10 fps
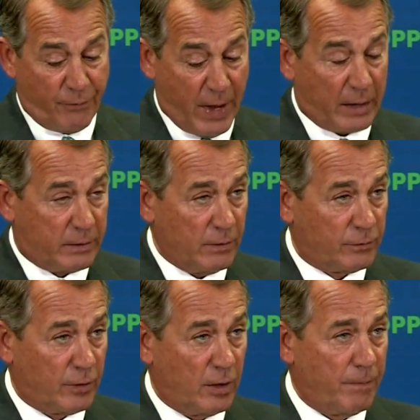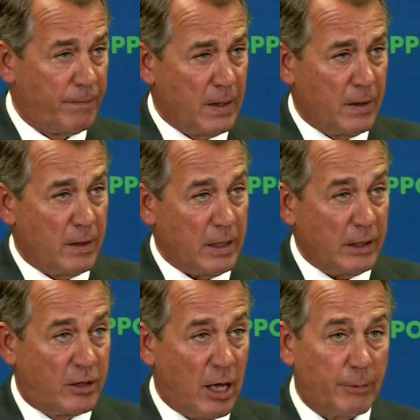And the fact is,
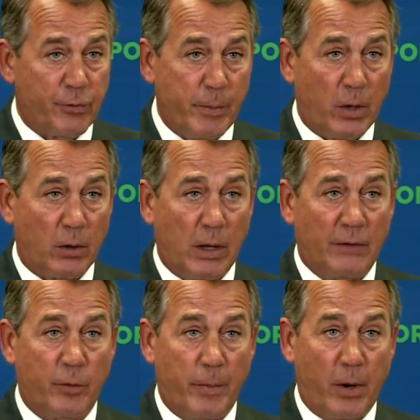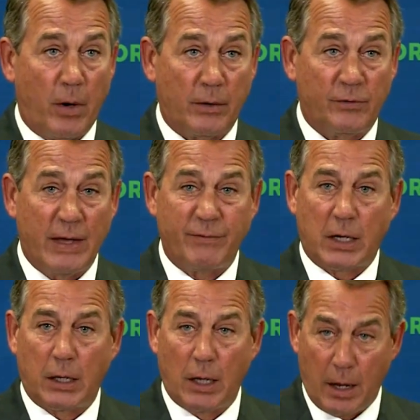incomes for middle-class
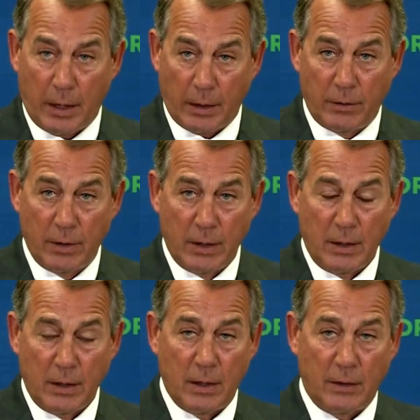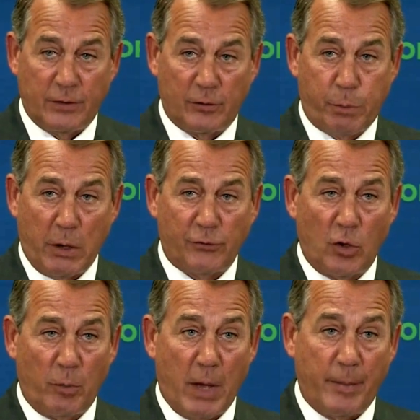Americans have declined since
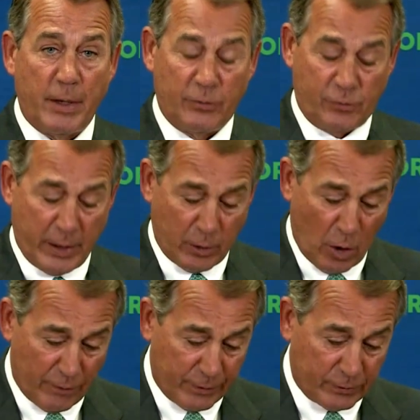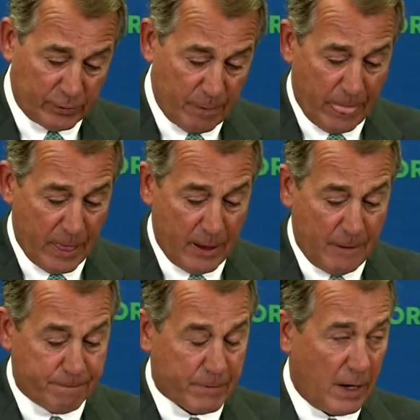President Obama has taken office.
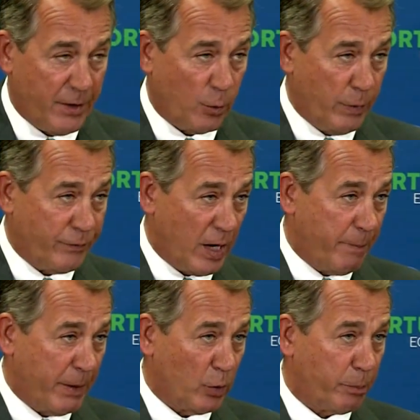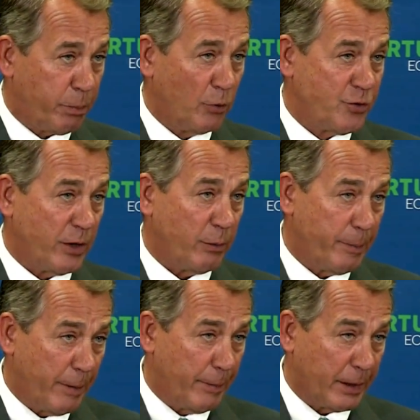I think we've got a better
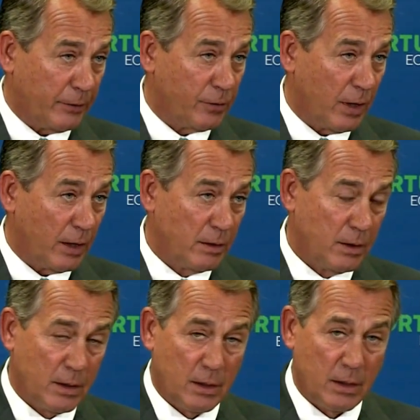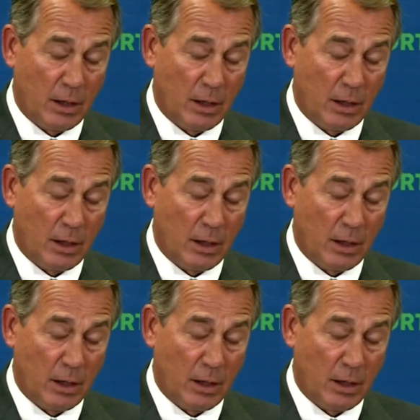approach on the Republican side.